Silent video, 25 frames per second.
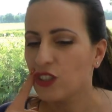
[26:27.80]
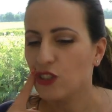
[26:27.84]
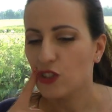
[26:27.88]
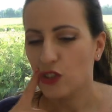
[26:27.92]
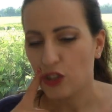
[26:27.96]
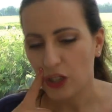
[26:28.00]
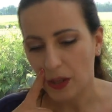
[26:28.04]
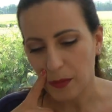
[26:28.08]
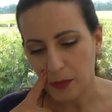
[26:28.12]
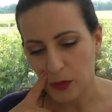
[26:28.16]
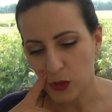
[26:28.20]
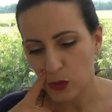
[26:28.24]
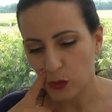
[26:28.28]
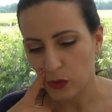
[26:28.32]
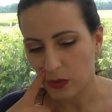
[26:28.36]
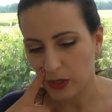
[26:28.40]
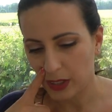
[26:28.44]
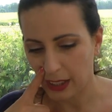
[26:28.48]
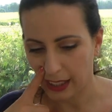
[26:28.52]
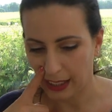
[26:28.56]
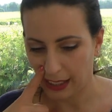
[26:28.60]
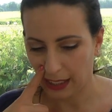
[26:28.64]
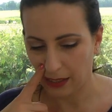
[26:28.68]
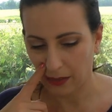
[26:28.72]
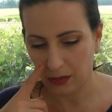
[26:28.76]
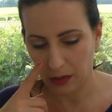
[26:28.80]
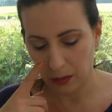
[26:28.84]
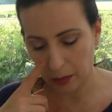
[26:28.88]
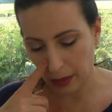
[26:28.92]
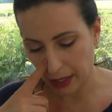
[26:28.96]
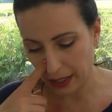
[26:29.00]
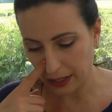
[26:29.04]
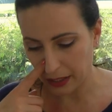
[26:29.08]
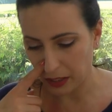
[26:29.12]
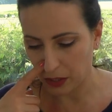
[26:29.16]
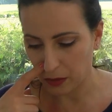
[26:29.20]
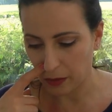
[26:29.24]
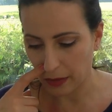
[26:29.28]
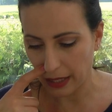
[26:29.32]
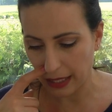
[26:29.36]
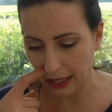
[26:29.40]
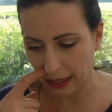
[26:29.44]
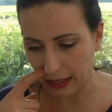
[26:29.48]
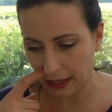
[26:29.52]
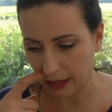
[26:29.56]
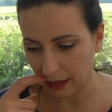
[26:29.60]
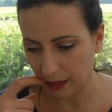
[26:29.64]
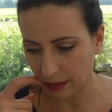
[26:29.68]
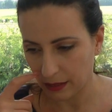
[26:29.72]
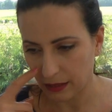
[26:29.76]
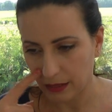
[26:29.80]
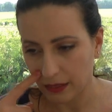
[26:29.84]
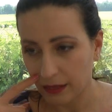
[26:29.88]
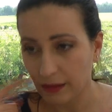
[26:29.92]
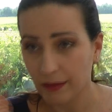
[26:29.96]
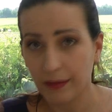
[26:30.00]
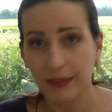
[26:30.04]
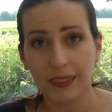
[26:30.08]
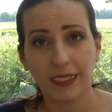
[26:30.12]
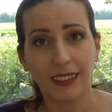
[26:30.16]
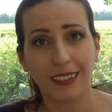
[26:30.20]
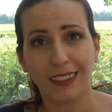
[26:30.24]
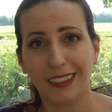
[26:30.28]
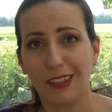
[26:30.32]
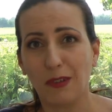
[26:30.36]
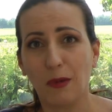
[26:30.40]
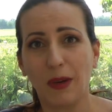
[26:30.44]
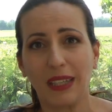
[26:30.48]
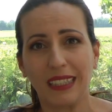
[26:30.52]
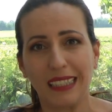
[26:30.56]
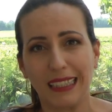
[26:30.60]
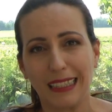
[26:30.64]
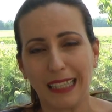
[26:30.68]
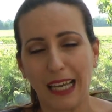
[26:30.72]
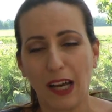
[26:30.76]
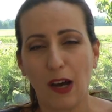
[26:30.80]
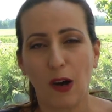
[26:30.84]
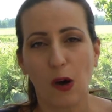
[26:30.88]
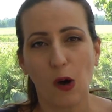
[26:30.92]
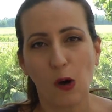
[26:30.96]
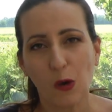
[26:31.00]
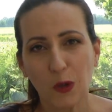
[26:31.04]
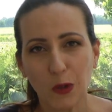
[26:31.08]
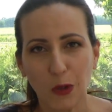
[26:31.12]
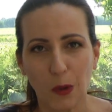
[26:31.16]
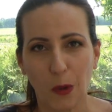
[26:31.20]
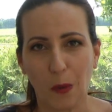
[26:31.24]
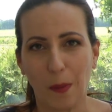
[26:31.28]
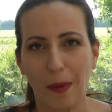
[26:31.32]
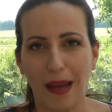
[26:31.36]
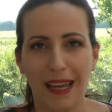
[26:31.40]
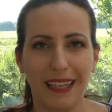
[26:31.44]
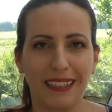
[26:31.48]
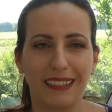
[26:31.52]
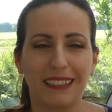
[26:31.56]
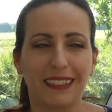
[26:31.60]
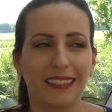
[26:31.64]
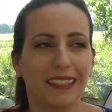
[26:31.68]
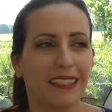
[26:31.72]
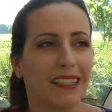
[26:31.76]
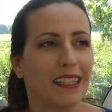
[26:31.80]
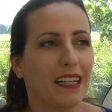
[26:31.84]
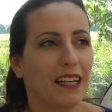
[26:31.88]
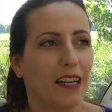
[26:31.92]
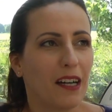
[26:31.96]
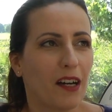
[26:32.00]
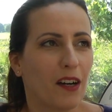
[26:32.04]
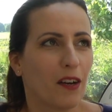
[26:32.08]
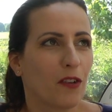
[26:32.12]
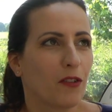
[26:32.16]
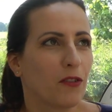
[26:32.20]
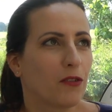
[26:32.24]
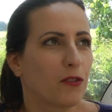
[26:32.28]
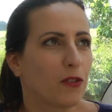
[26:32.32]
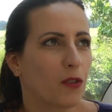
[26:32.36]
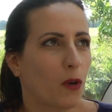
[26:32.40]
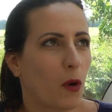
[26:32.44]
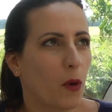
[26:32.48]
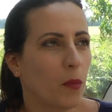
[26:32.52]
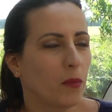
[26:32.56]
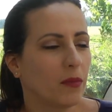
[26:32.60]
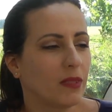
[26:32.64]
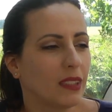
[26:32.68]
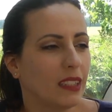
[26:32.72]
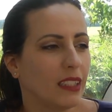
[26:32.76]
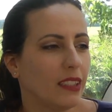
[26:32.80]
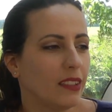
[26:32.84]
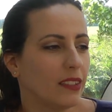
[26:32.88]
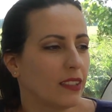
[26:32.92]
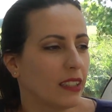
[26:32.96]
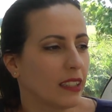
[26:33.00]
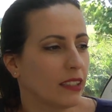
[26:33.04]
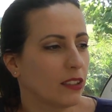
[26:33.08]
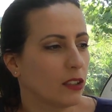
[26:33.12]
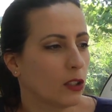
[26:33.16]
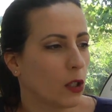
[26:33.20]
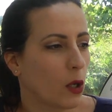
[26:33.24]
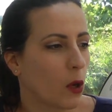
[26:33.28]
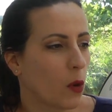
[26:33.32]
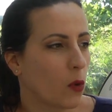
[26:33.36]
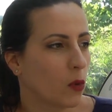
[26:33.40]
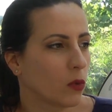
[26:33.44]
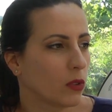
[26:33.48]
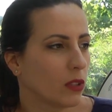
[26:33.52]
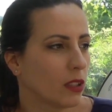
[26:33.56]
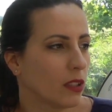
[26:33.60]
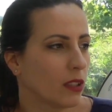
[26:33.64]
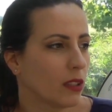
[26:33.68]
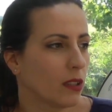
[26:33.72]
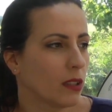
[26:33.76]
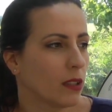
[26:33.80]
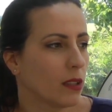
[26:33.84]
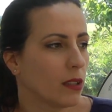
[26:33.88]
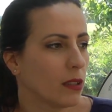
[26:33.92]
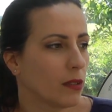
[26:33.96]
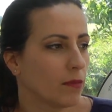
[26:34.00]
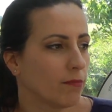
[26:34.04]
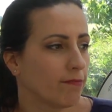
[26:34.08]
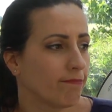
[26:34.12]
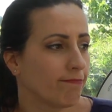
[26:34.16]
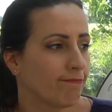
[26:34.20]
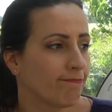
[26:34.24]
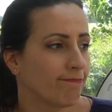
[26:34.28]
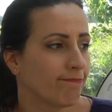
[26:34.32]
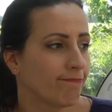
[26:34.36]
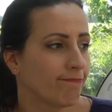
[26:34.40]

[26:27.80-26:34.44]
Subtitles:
jumpsuit that everybody is making, the one that I also made from Deer and Doe, the